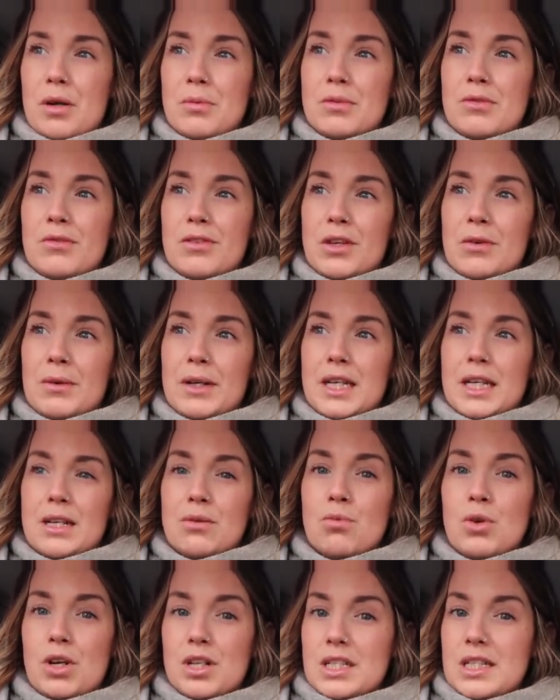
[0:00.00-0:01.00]
come to view it
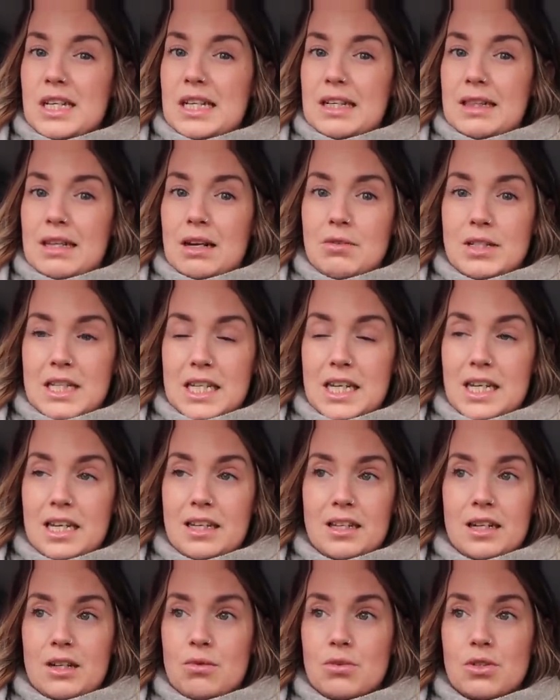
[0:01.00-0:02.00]
in one day and that was it,
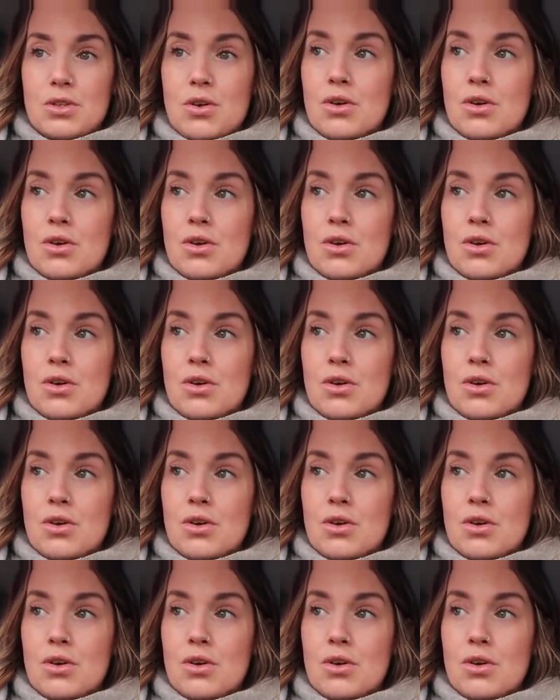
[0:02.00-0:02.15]
and then it was